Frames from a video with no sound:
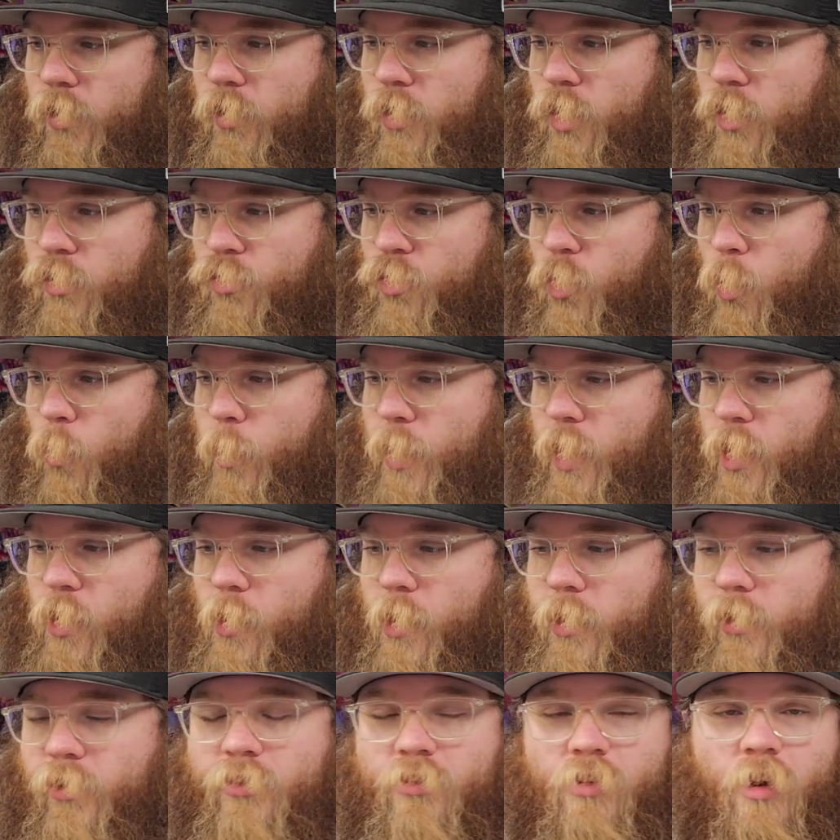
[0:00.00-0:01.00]
So we are
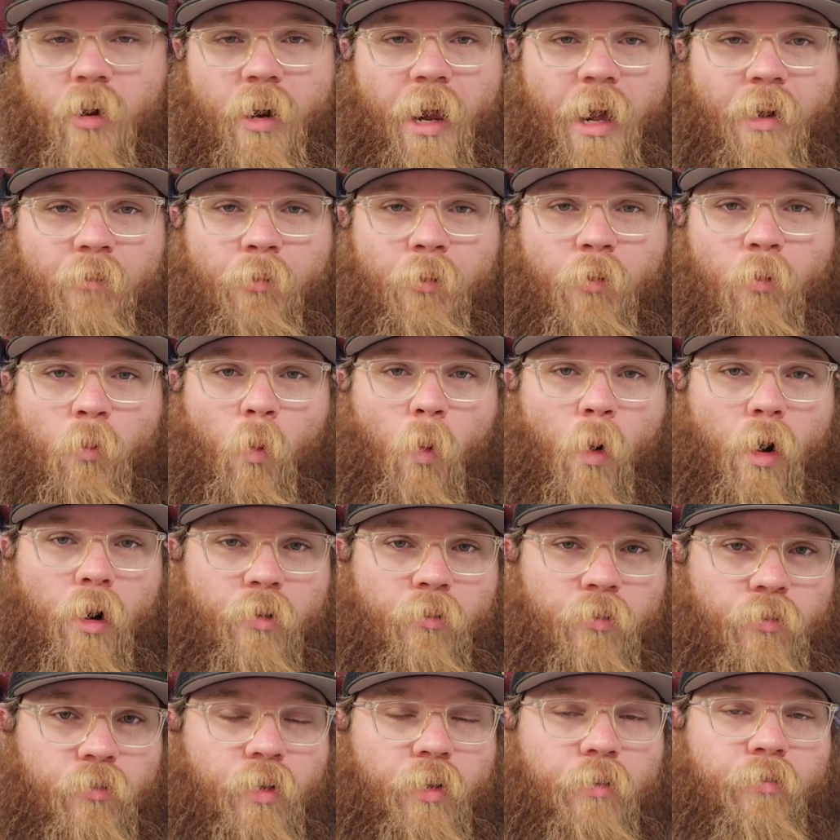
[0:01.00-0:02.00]
going to start off with
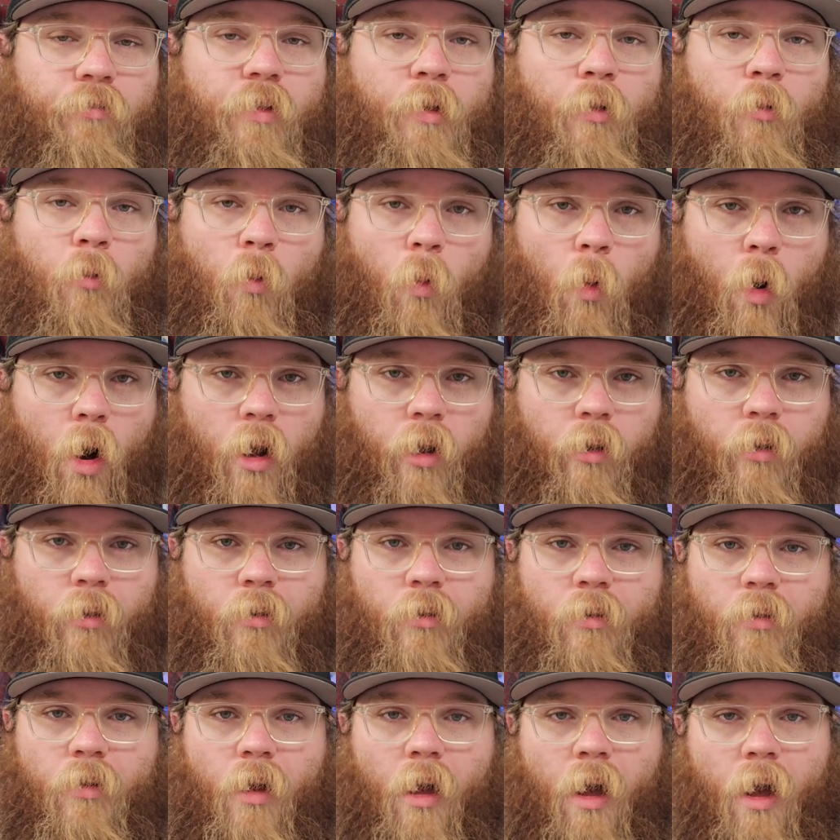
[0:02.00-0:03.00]
151.
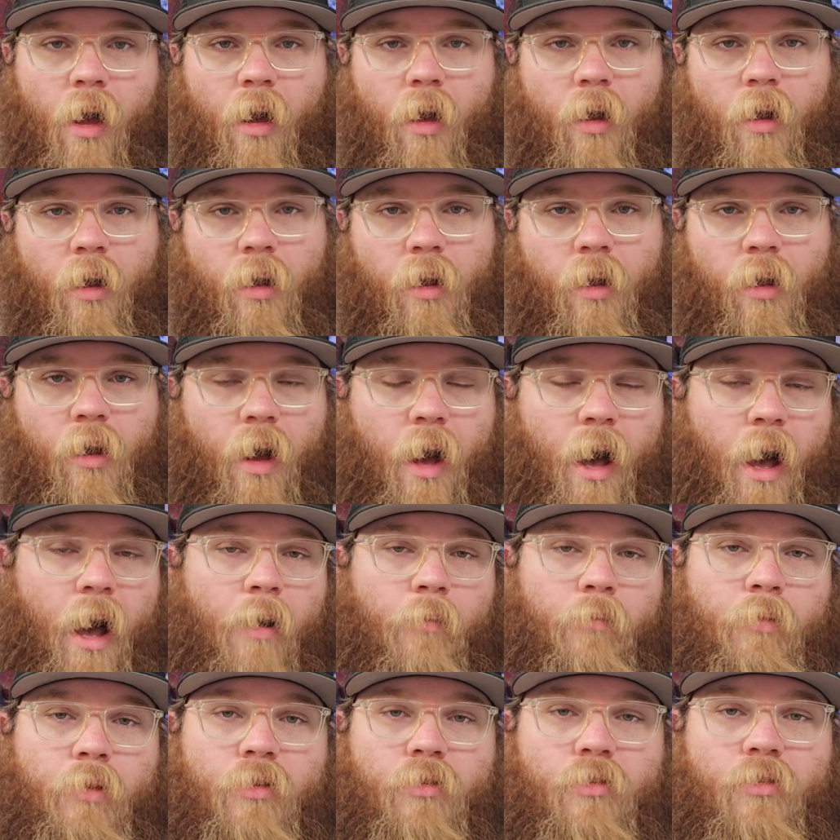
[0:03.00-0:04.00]

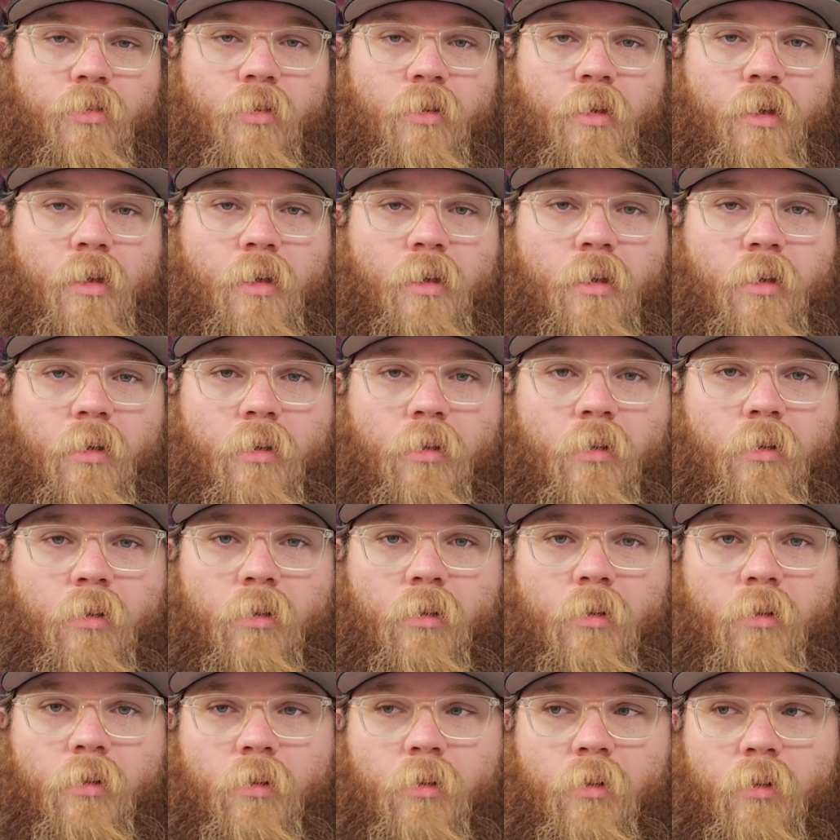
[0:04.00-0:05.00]
Obviously,
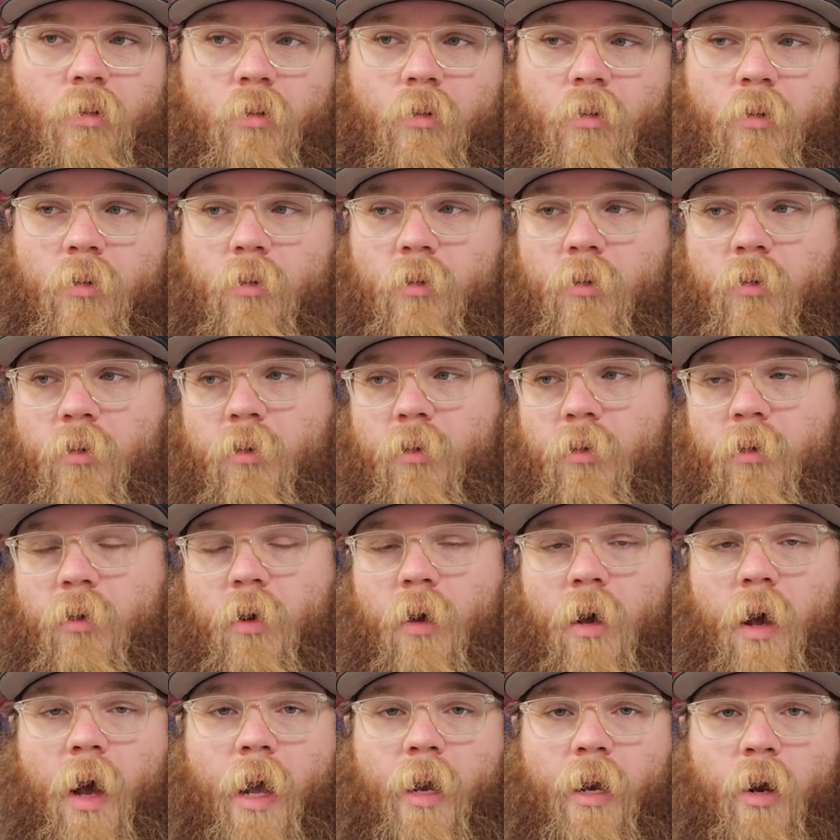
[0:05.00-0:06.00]

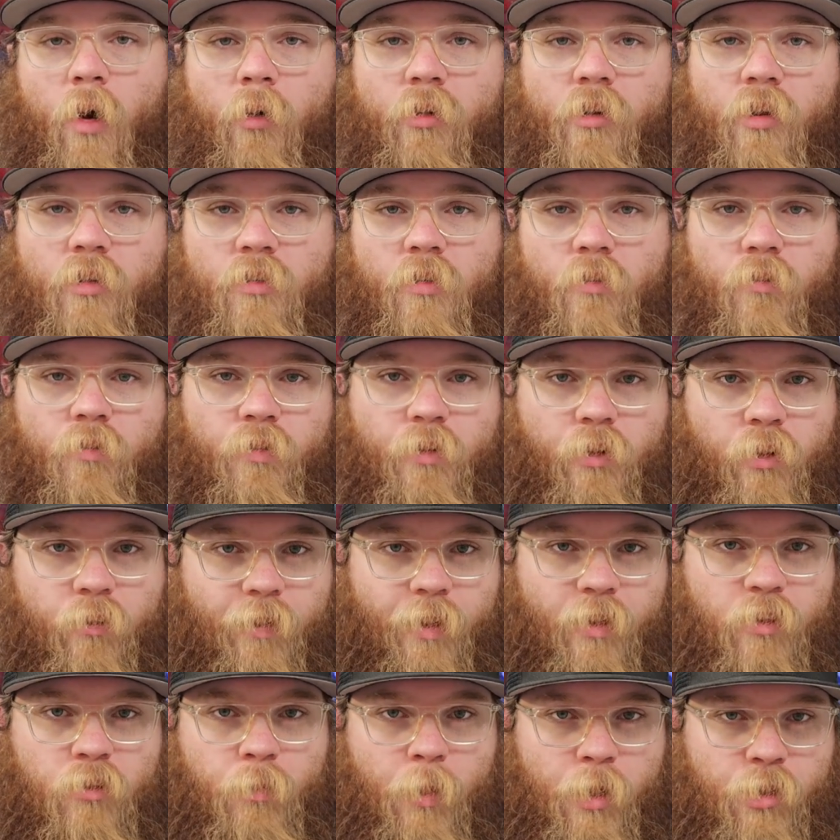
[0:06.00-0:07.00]
I know it doesn't feel
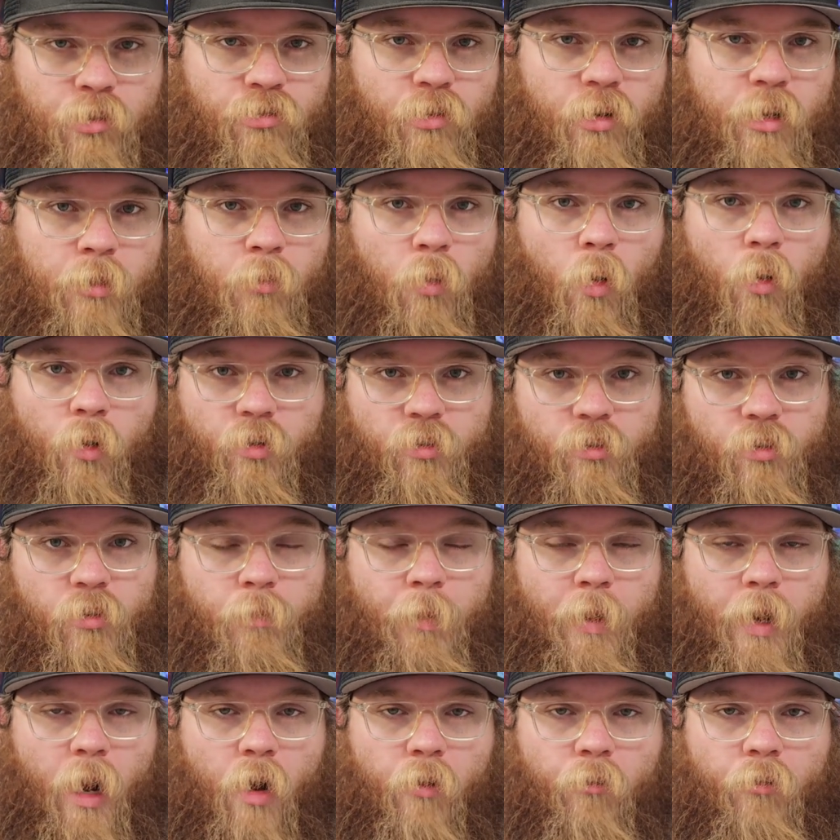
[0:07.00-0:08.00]
that special anymore because it's
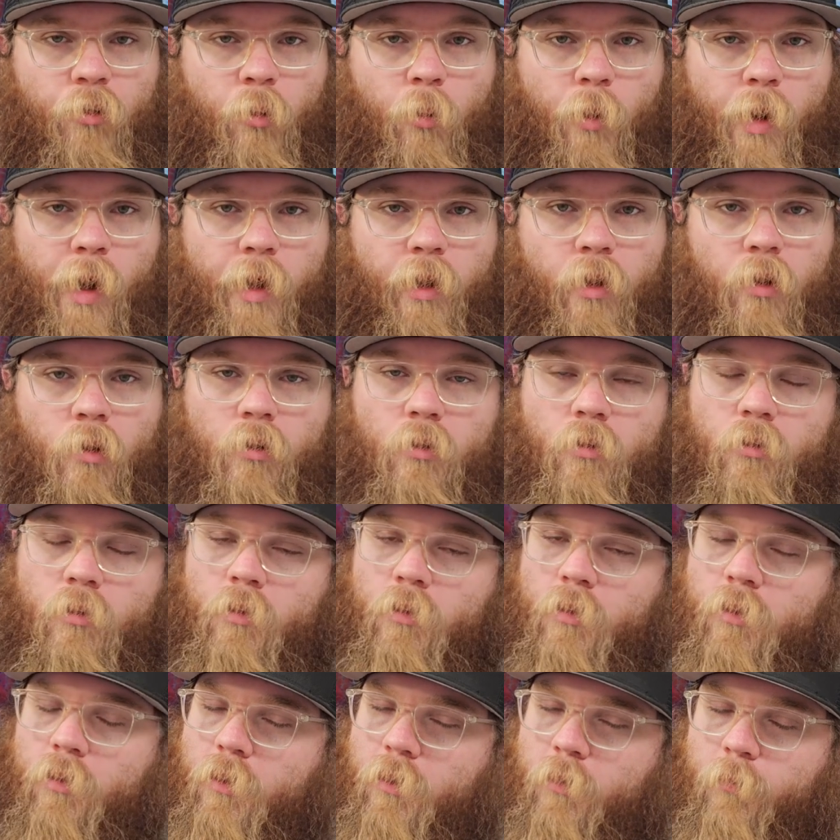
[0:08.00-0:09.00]
been out for a while,
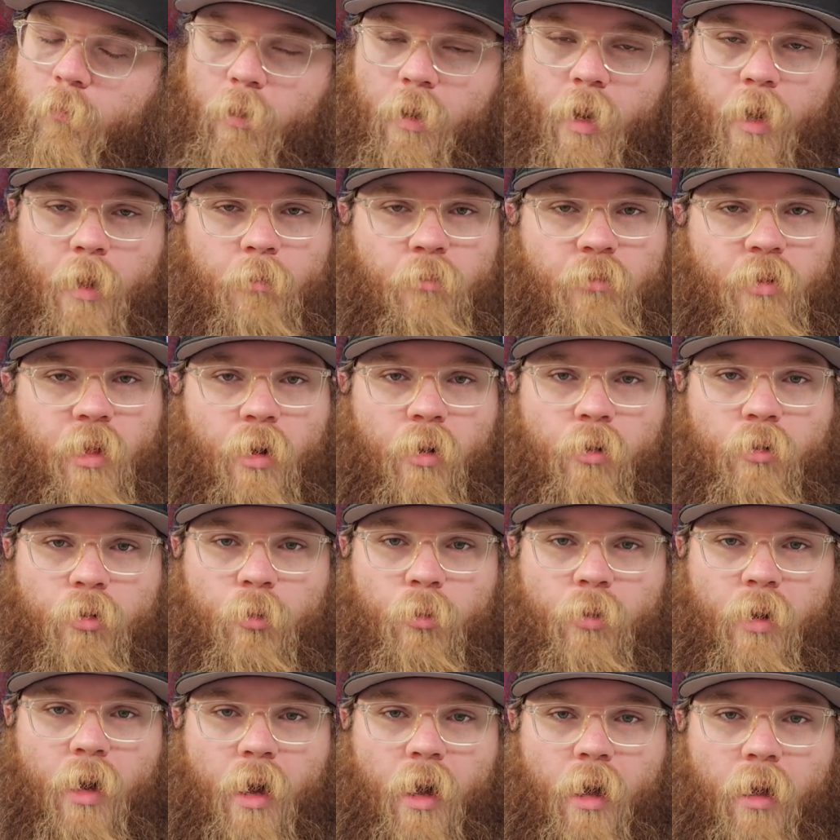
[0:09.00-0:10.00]
but I am telling you
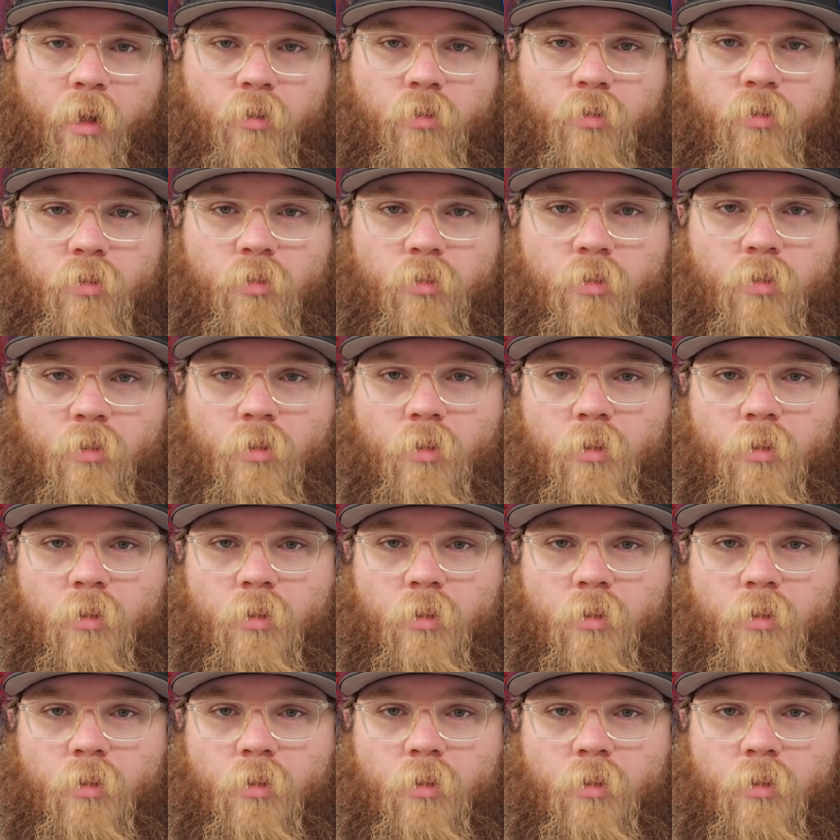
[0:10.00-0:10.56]
guys,